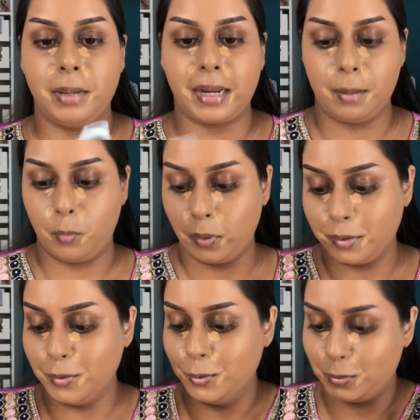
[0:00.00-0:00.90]
Like, I bought
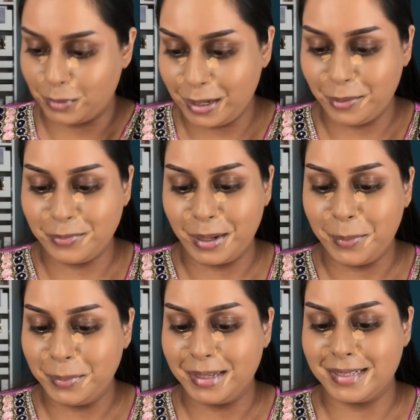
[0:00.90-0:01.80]
3 of
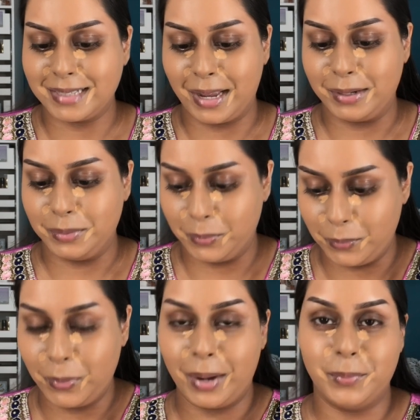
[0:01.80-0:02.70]
them because I
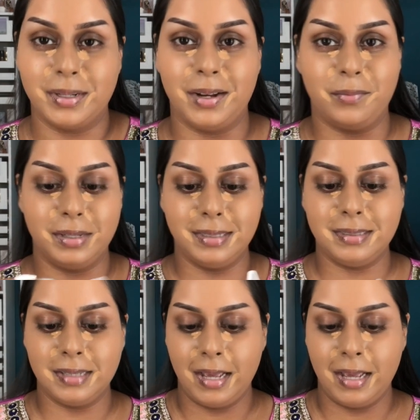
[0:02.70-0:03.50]
know I would love it,